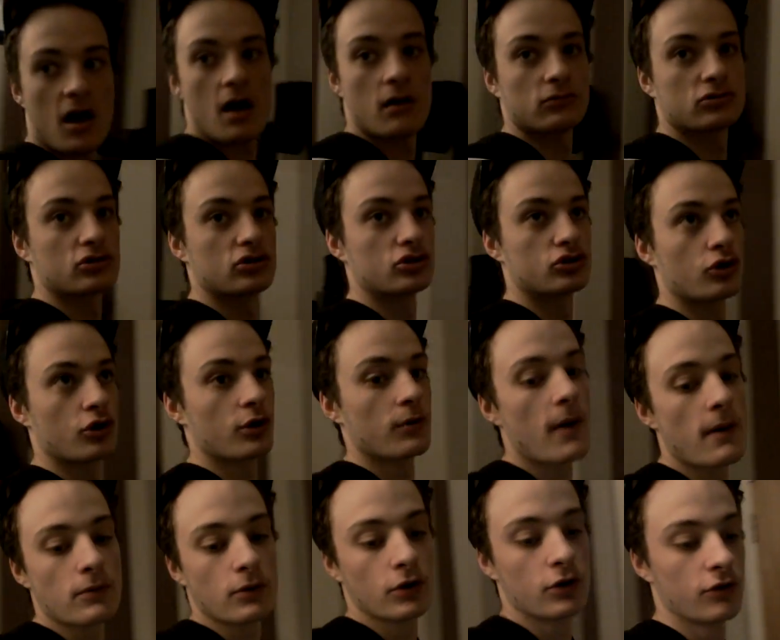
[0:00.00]
I'm just going to show you
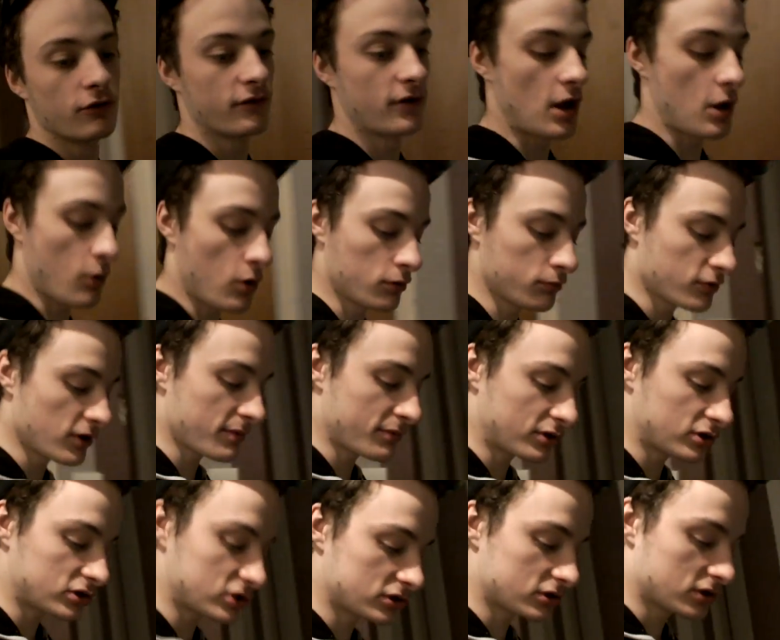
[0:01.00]
what I'm going to do from now on, pretty
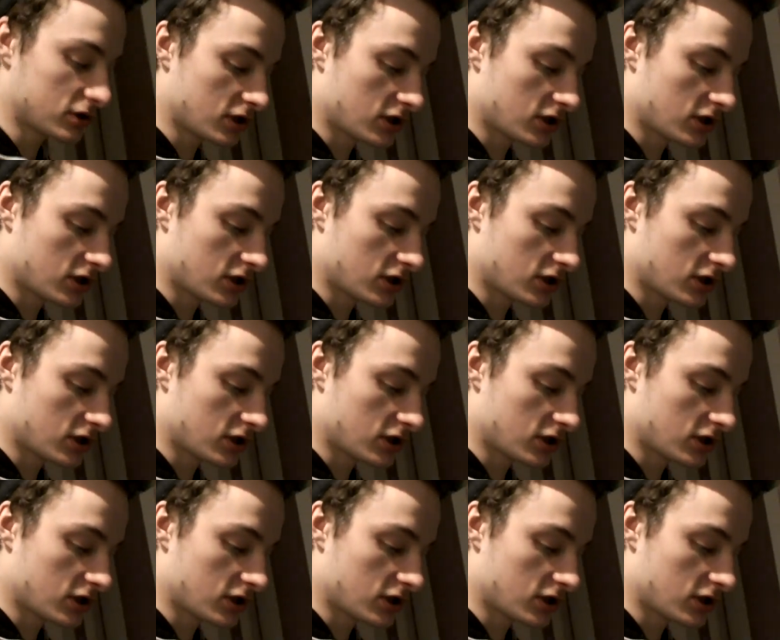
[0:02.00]
much.